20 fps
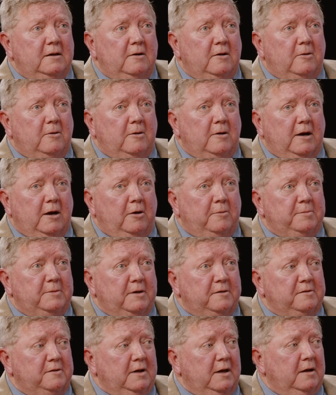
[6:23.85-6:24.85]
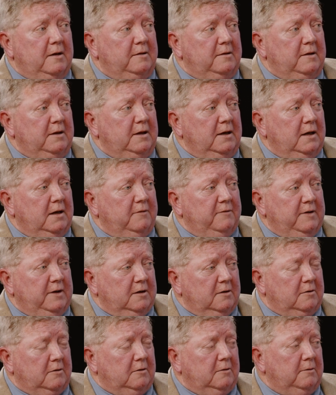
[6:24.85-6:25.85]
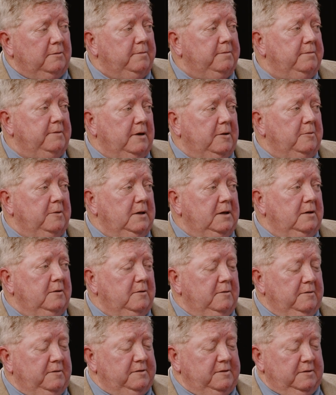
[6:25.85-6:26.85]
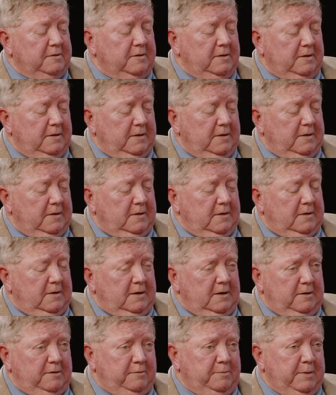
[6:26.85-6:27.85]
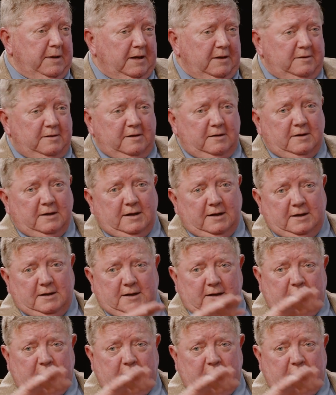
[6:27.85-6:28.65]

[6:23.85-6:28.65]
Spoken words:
or helped us get the vehicle that we use, and it's painted like